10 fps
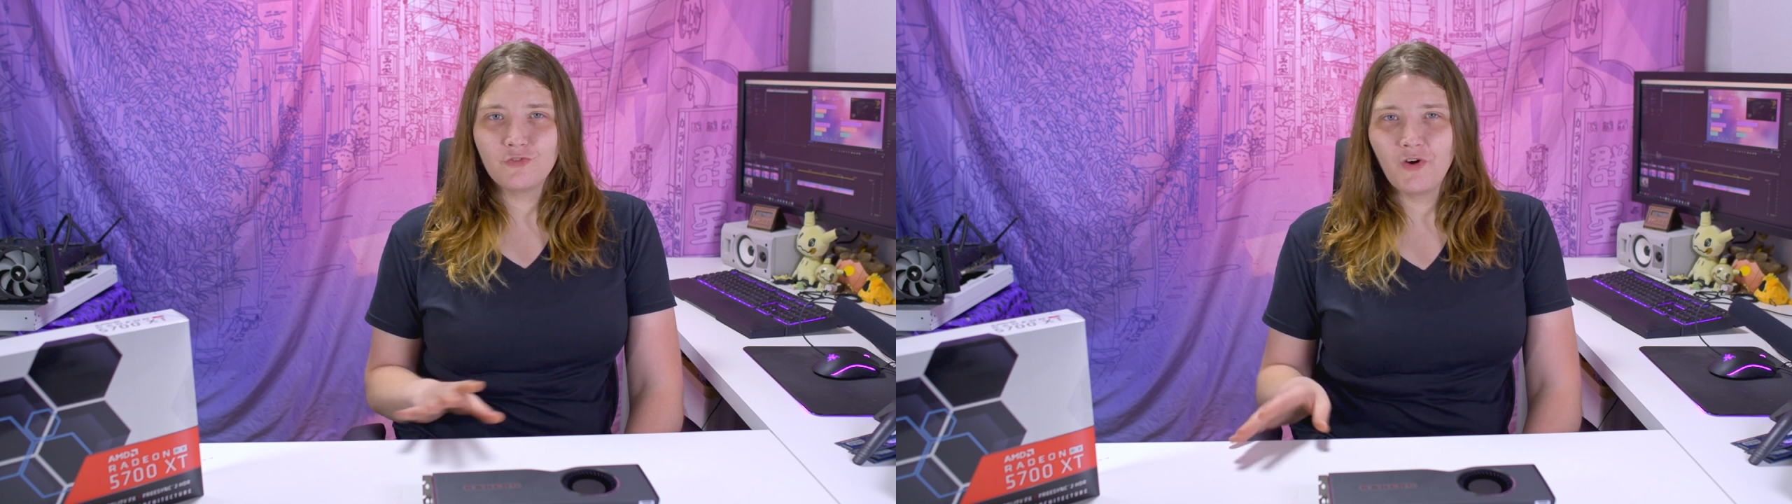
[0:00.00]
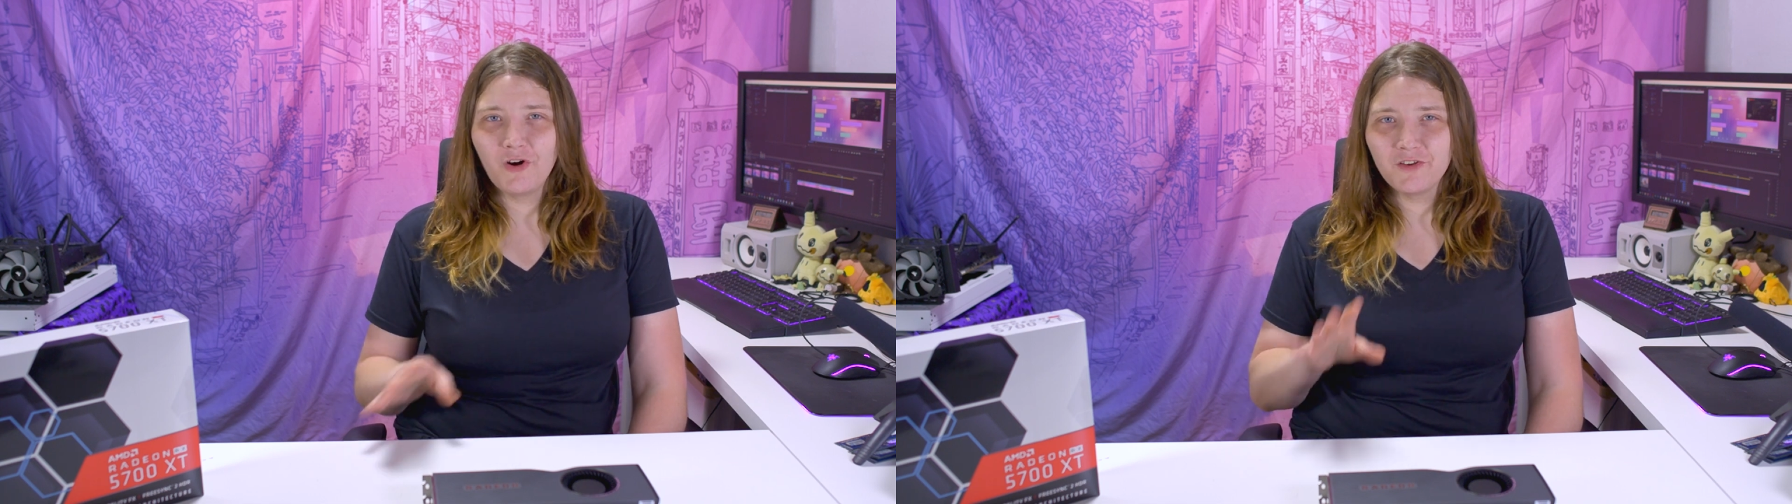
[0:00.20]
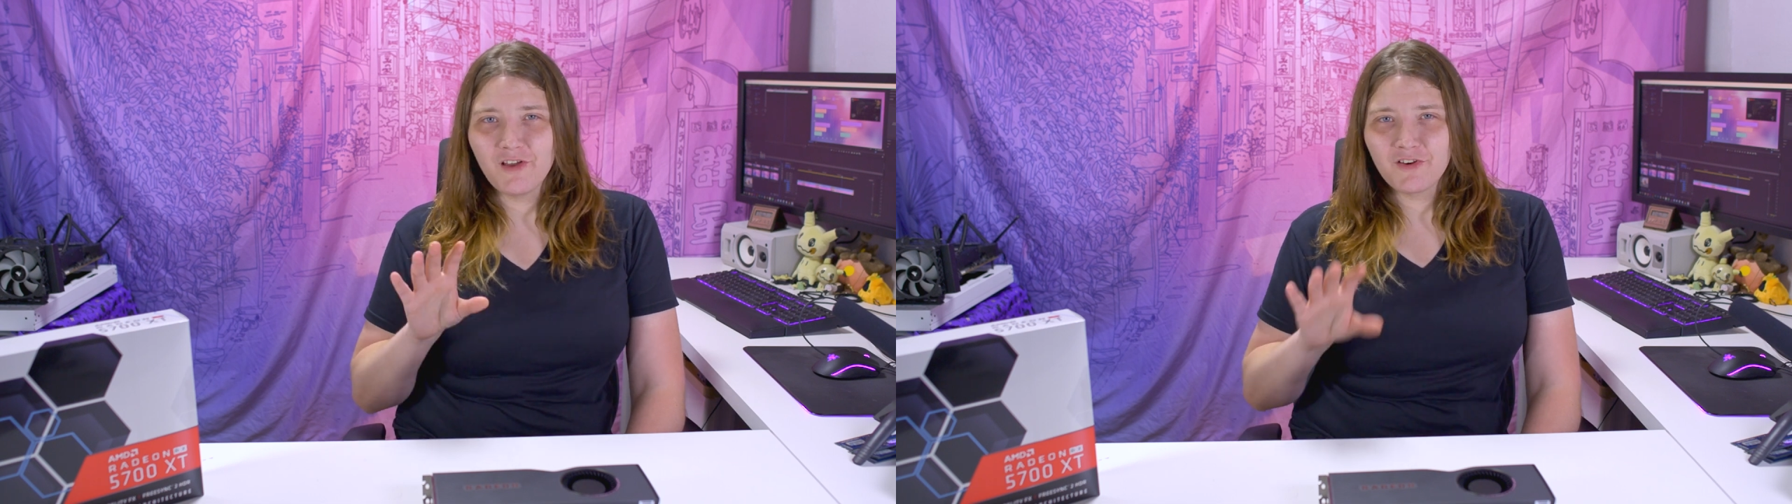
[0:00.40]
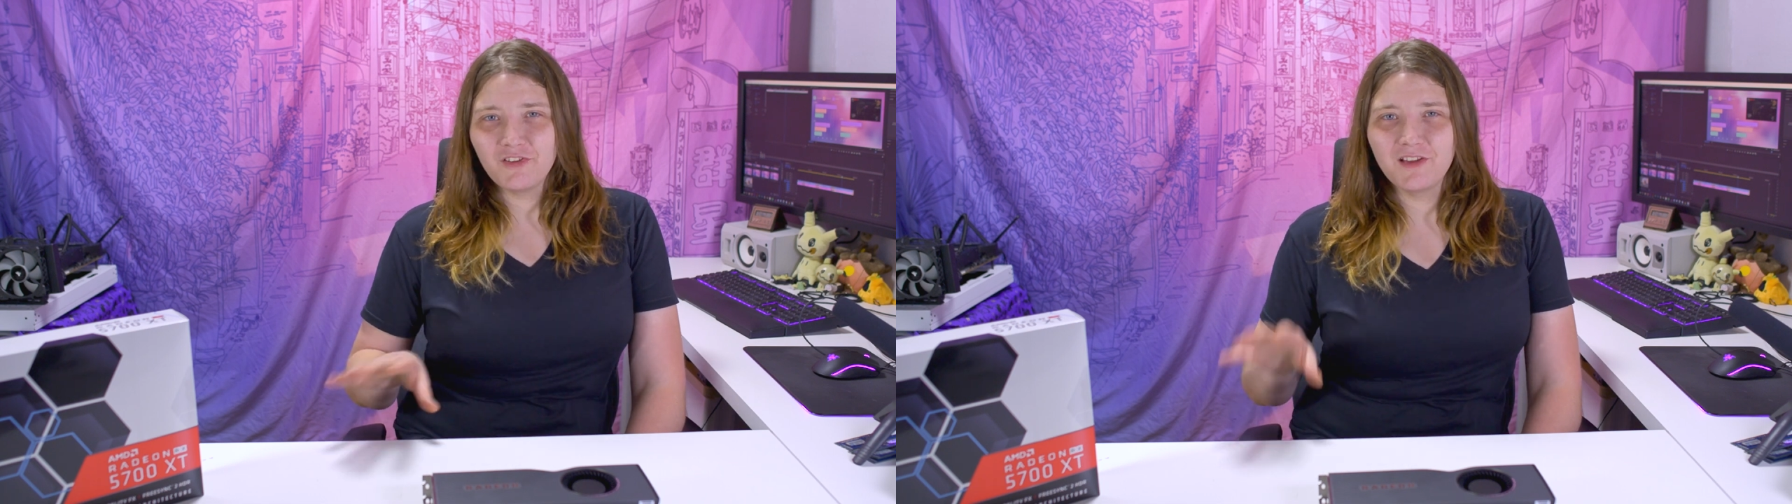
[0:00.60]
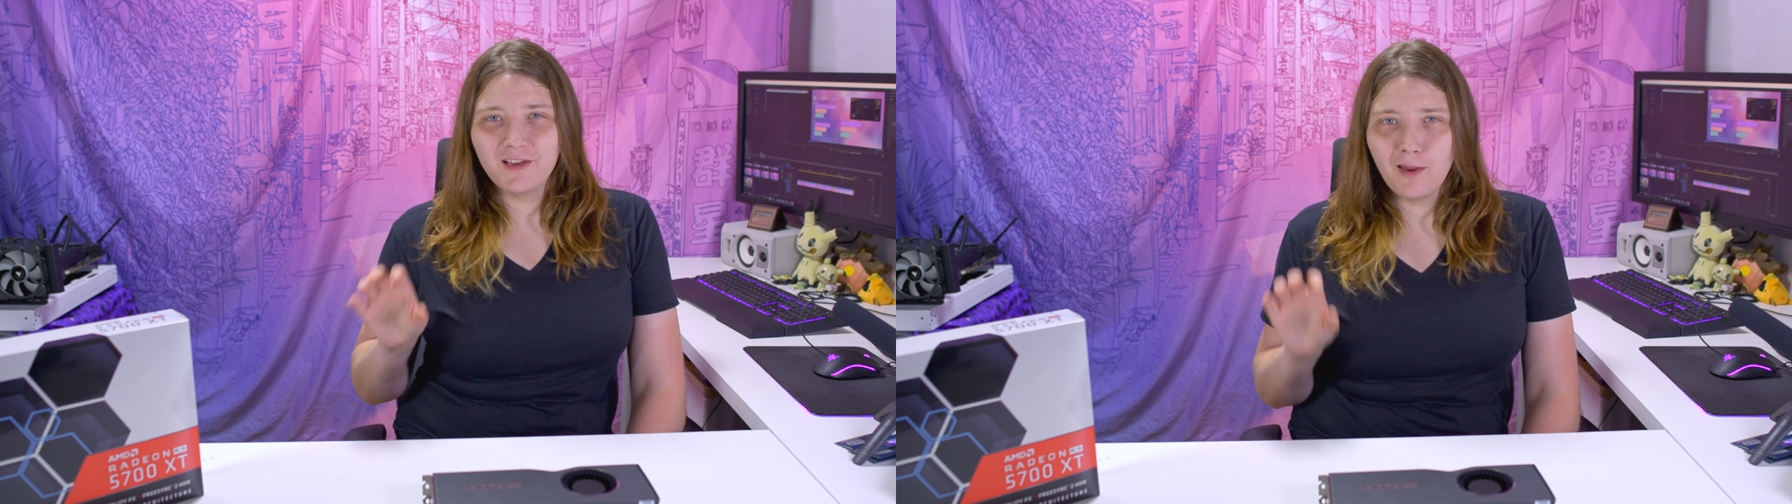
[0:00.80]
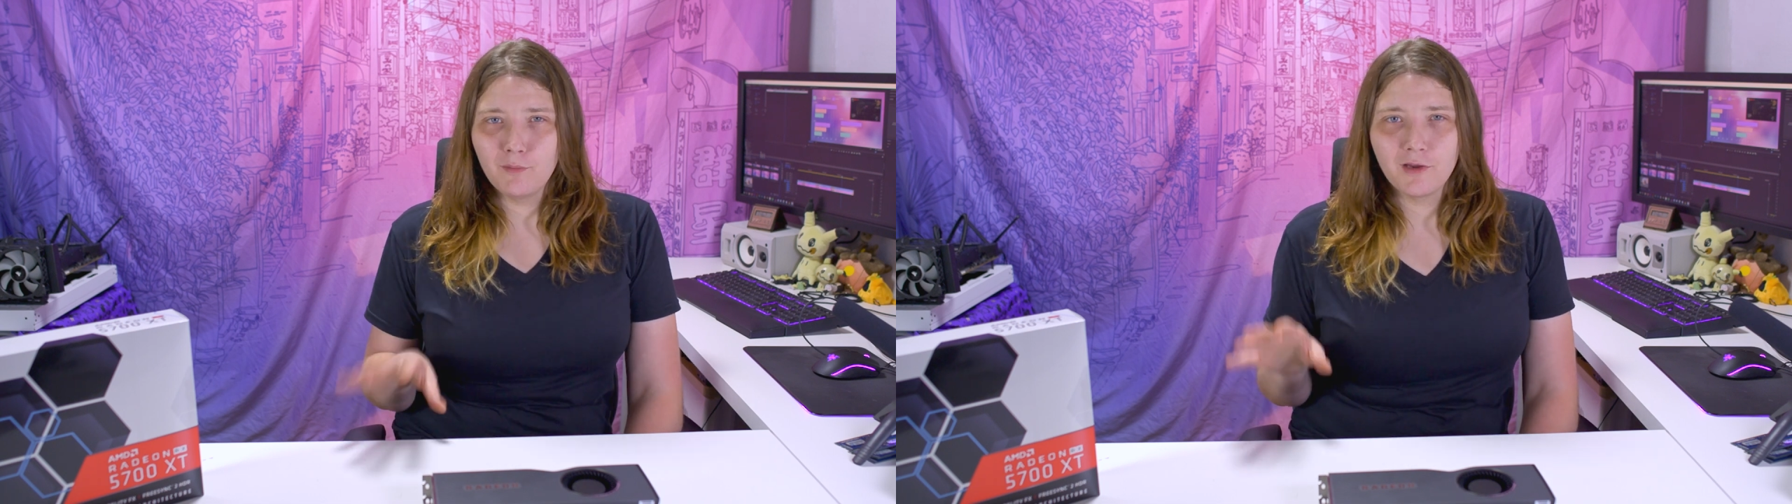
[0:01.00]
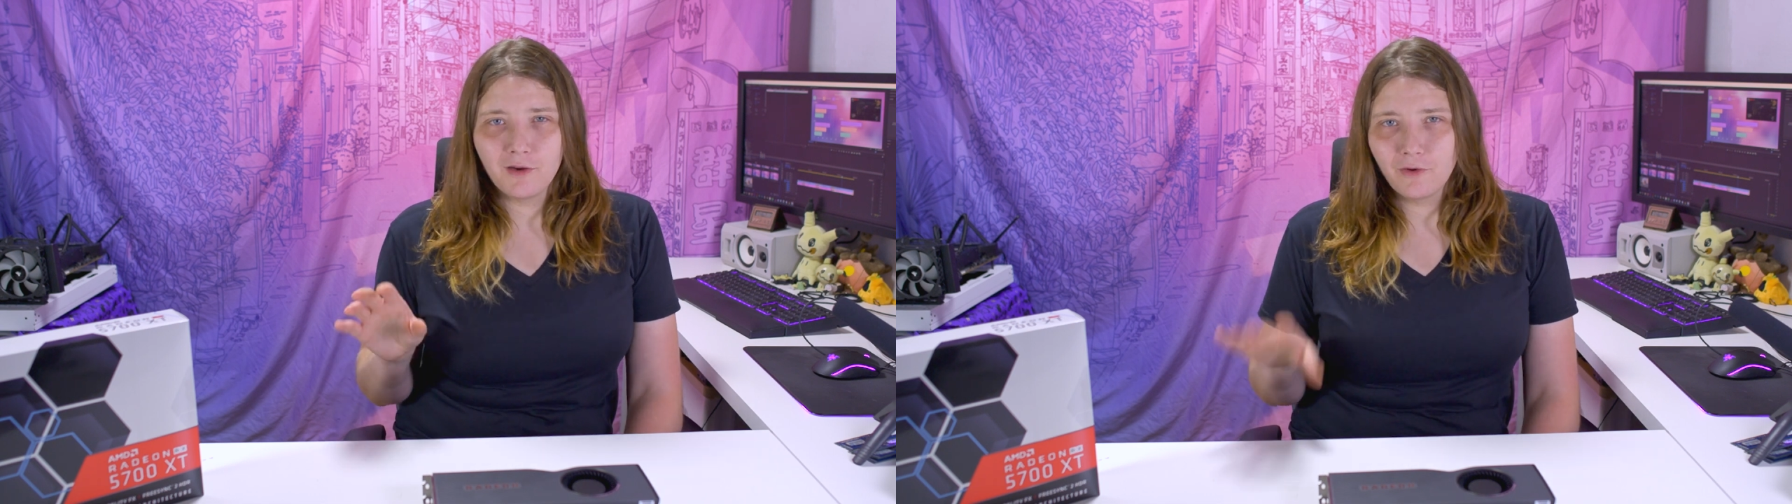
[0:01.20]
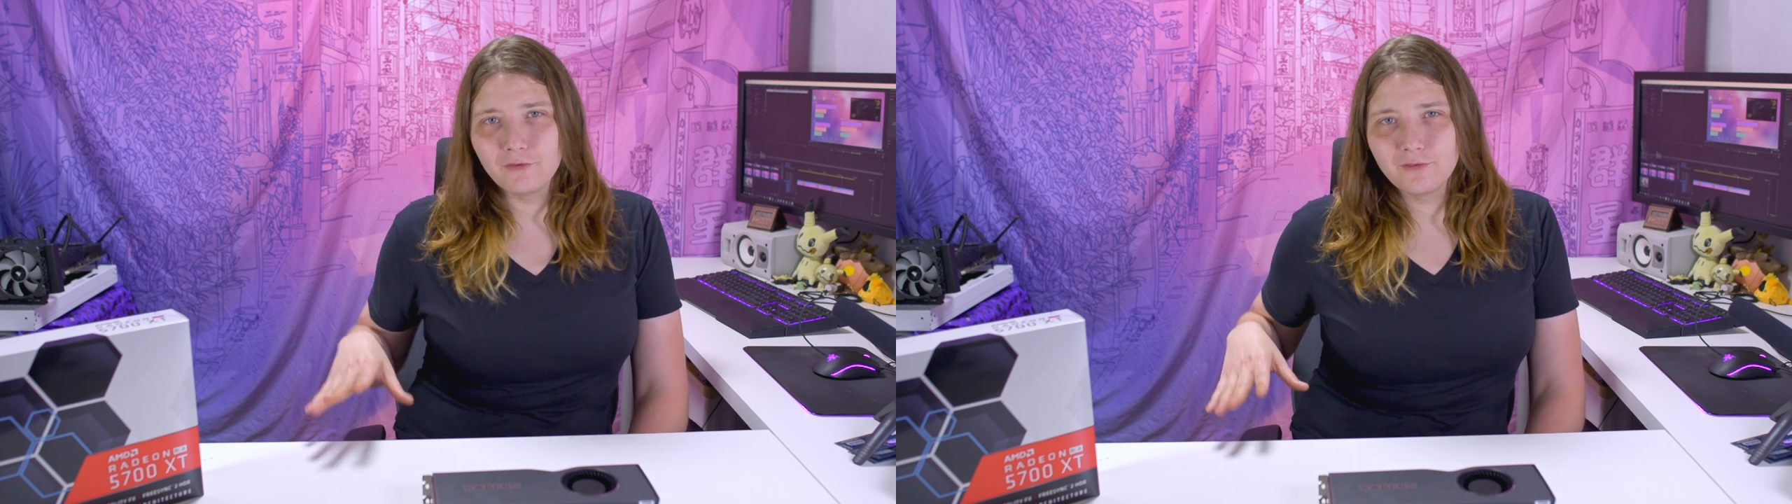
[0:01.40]
as far as actually gaming
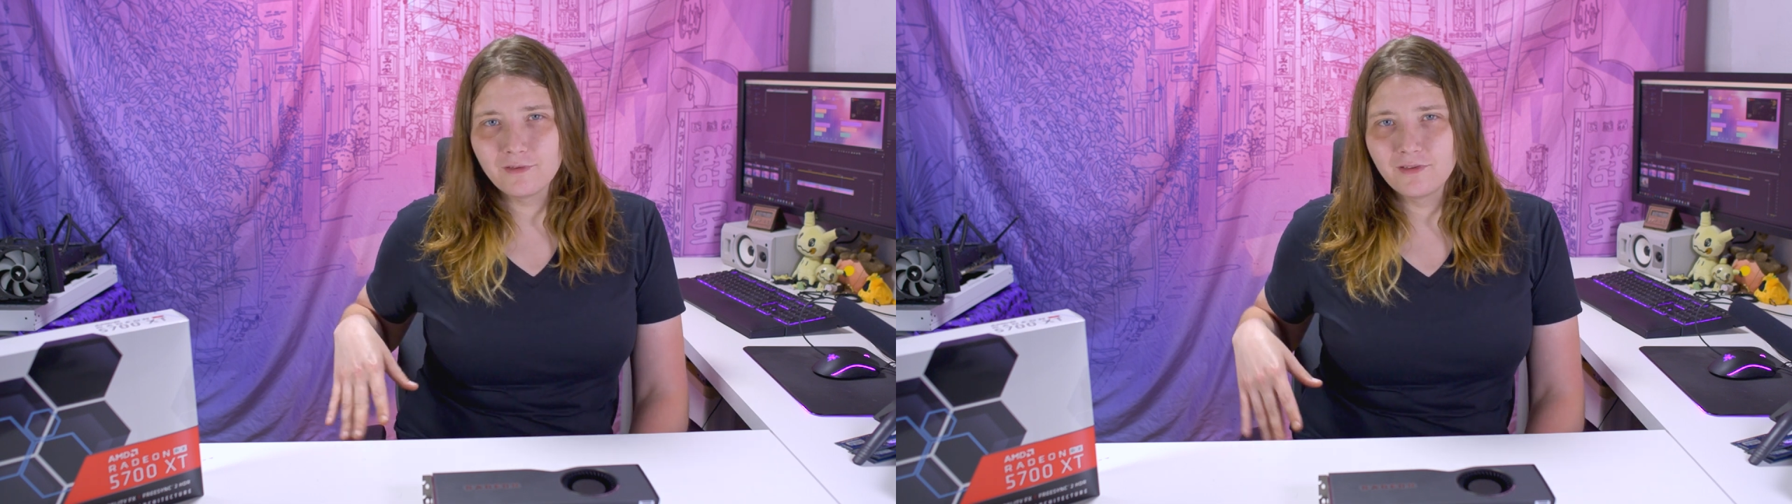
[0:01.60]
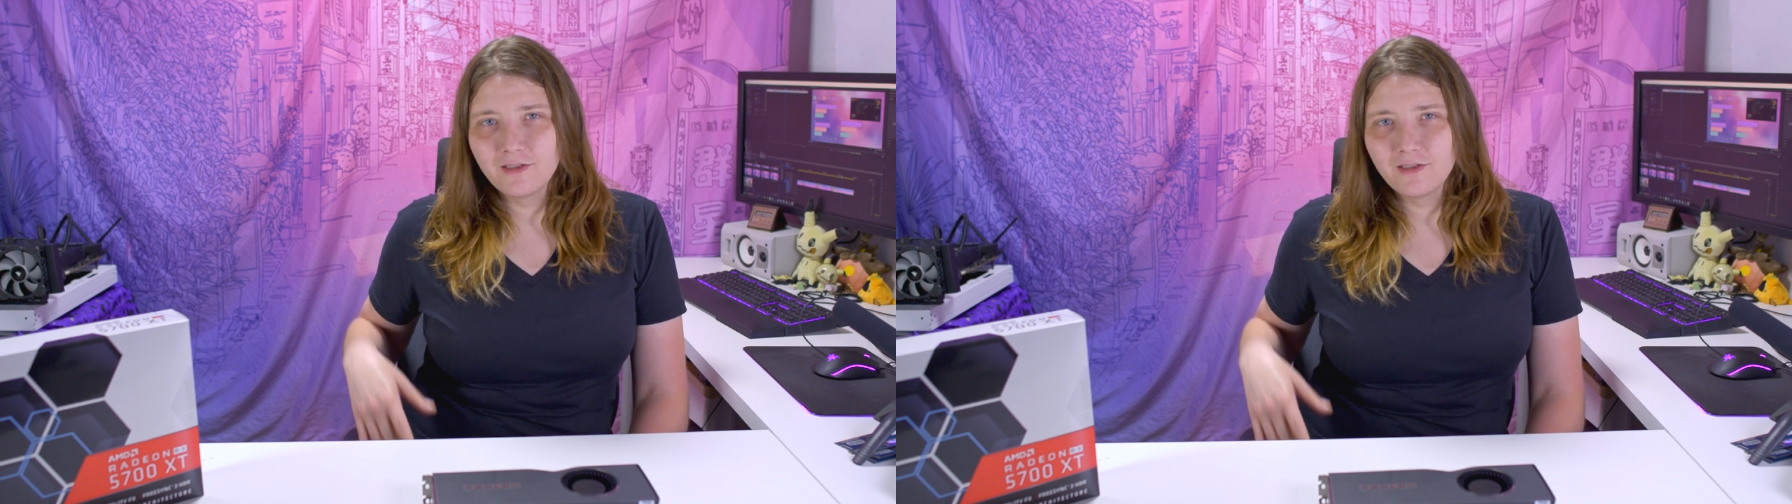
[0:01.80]
goes.